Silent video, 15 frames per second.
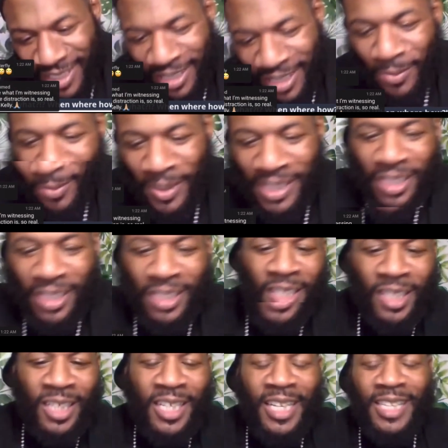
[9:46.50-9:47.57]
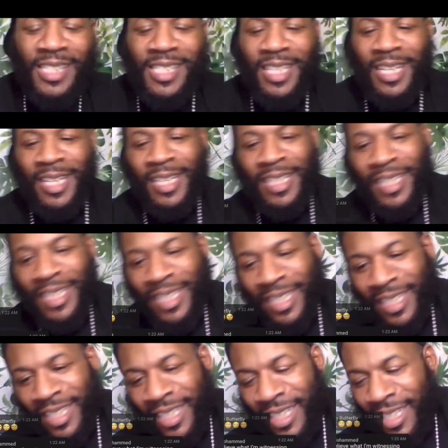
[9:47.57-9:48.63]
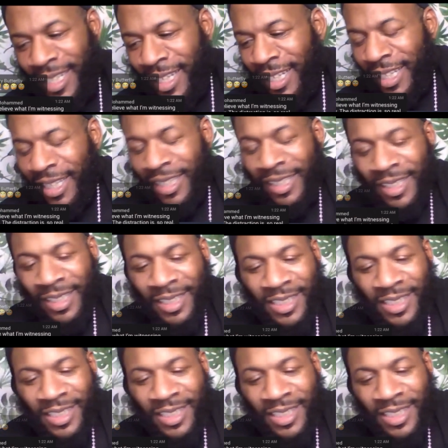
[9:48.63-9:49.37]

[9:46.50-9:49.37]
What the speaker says: Mr. Doug Anton. Mr.